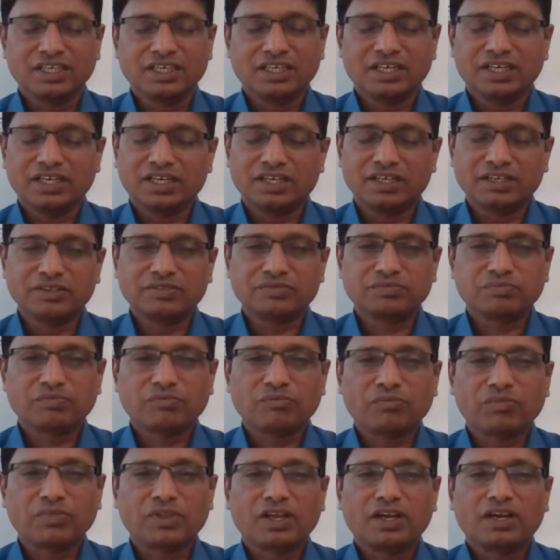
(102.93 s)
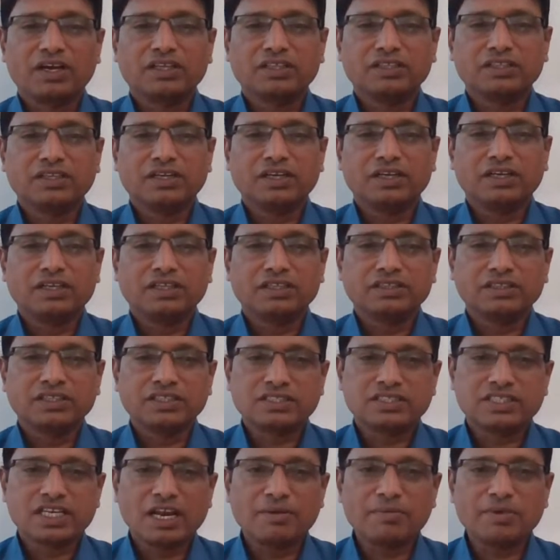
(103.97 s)
Uh, The
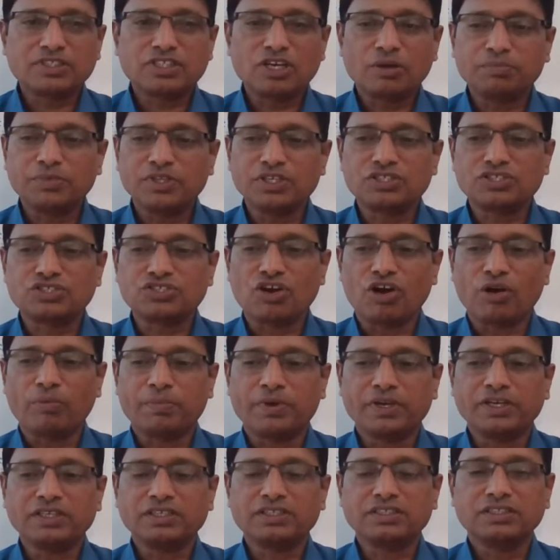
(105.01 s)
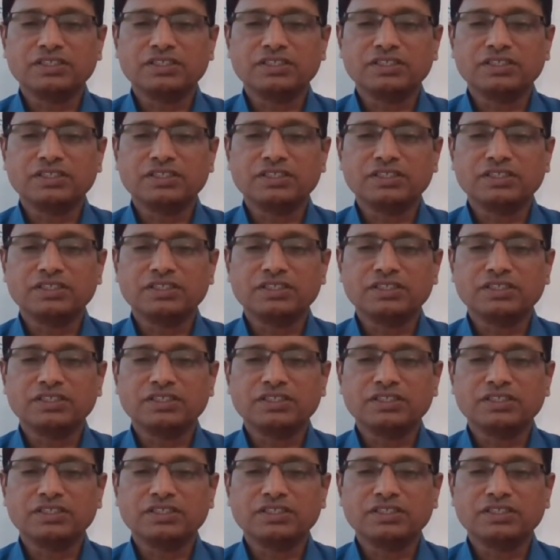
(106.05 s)
syllabus of this topic,